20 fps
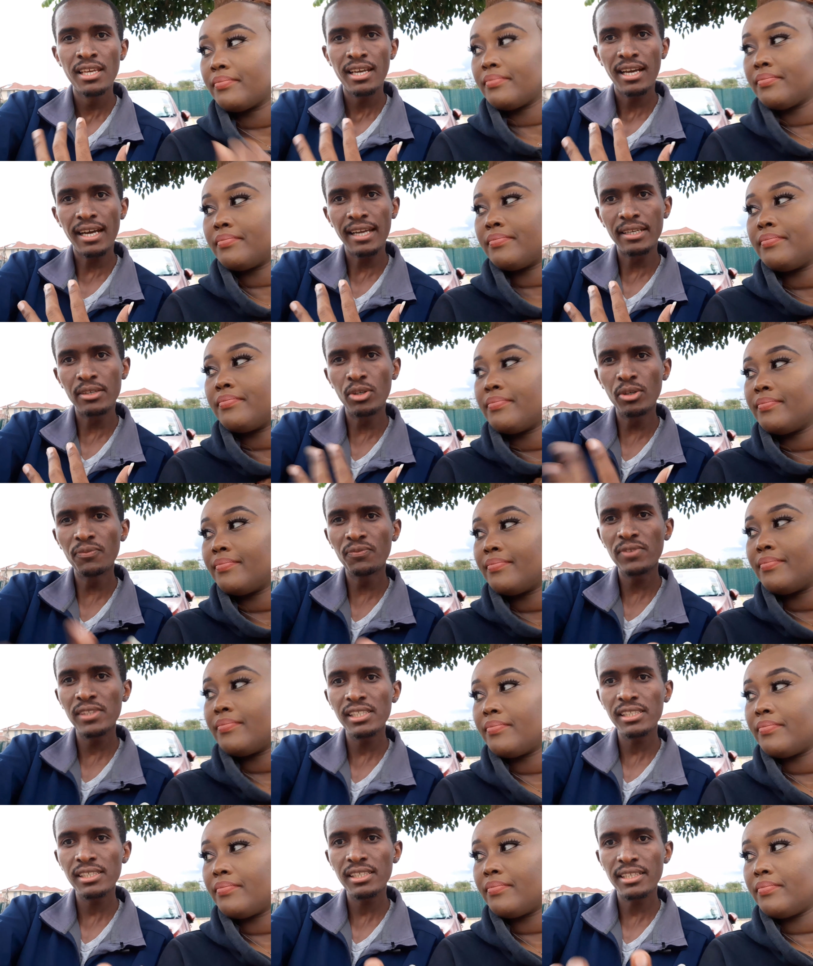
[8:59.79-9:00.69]
Speaker 1: And
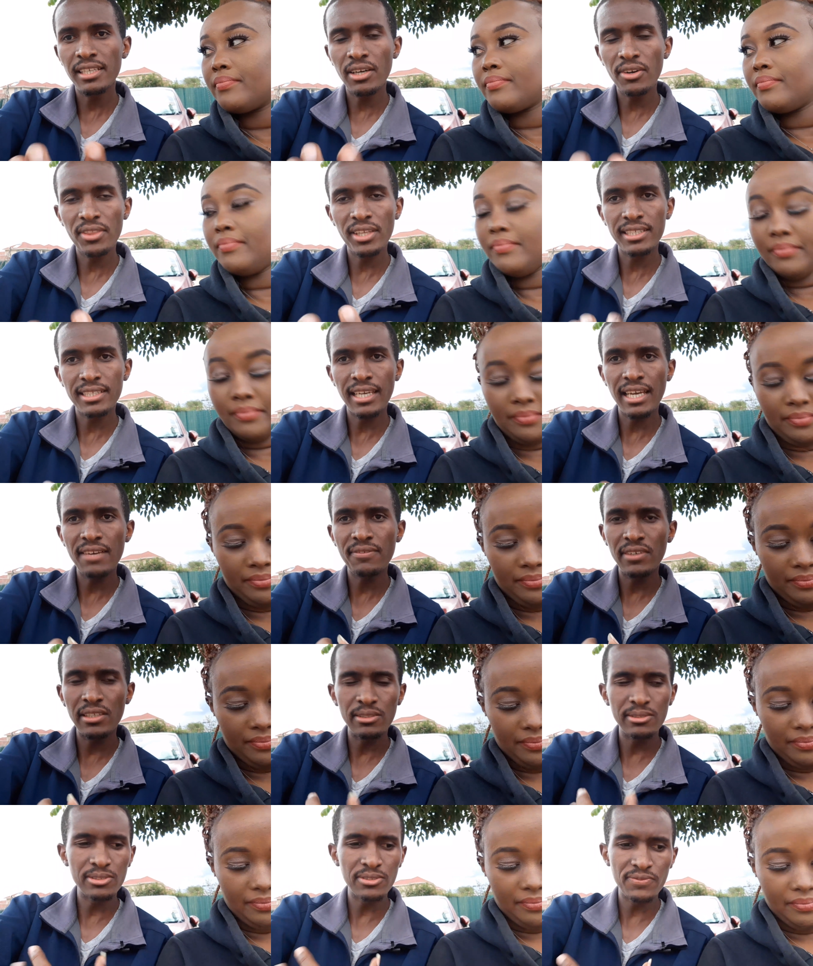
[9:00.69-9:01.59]
hopefully, now that I have a
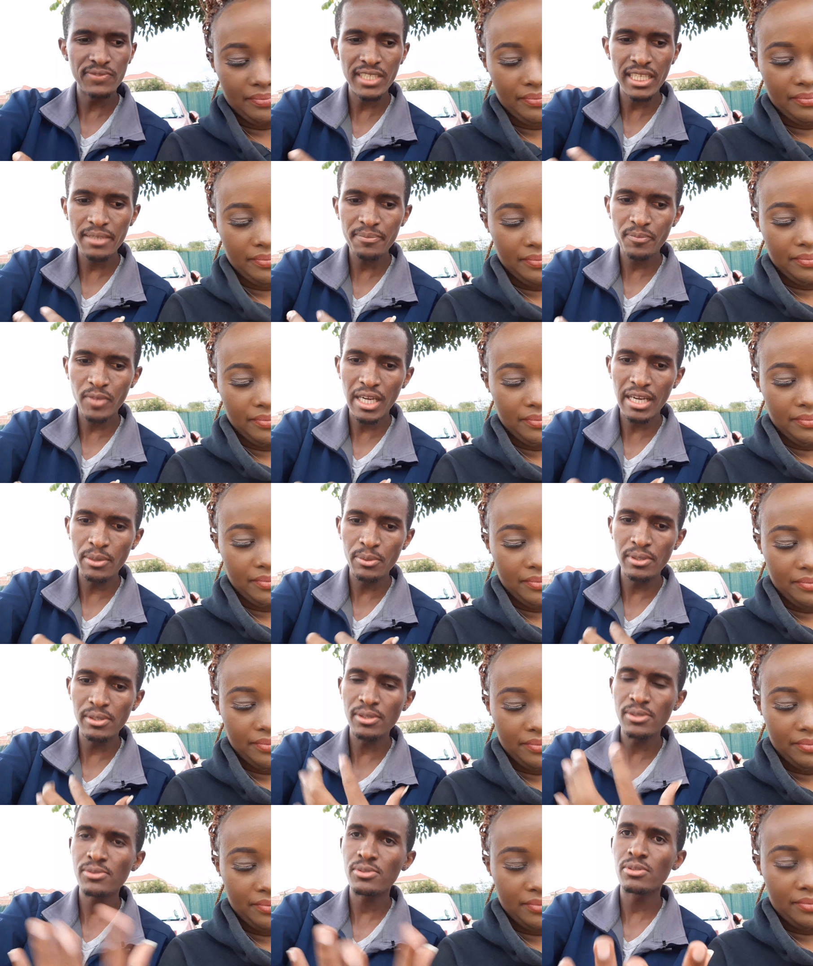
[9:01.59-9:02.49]
lot of time, I
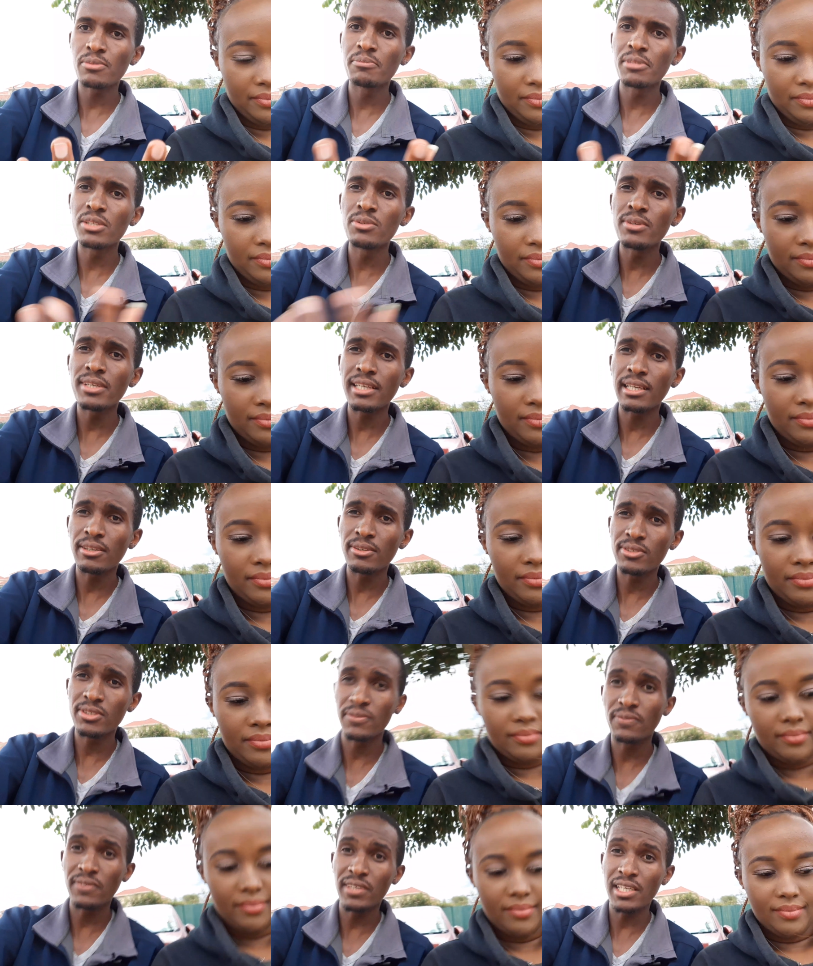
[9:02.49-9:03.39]
will also be doing a lot
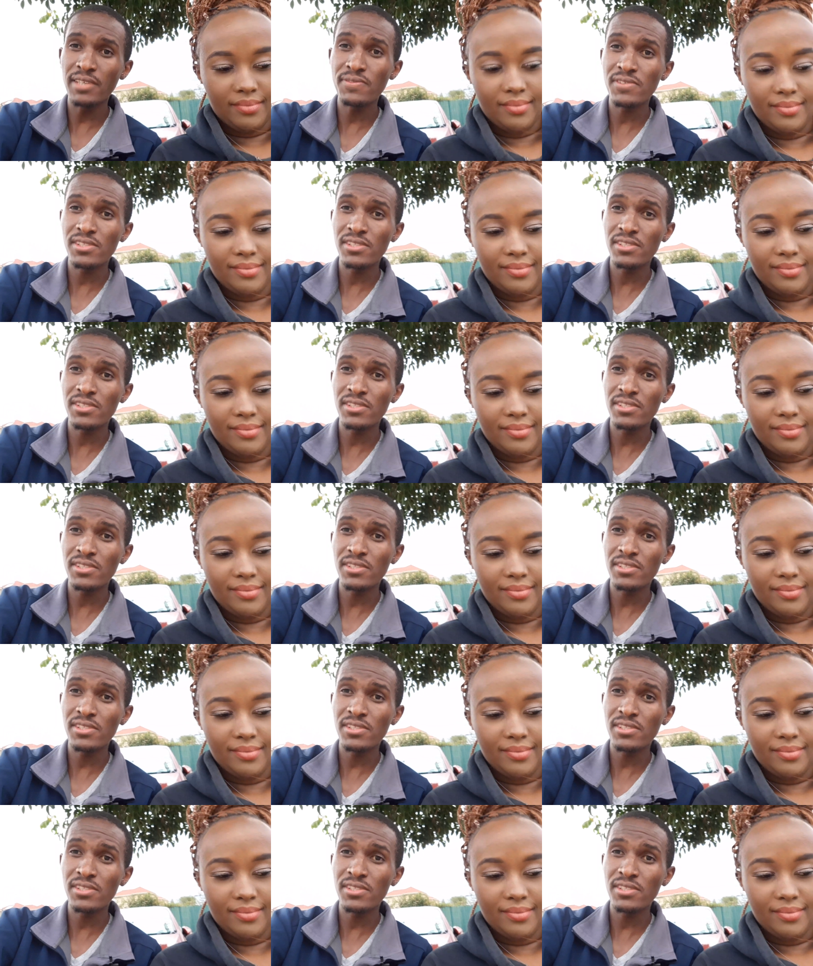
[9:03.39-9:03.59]
of live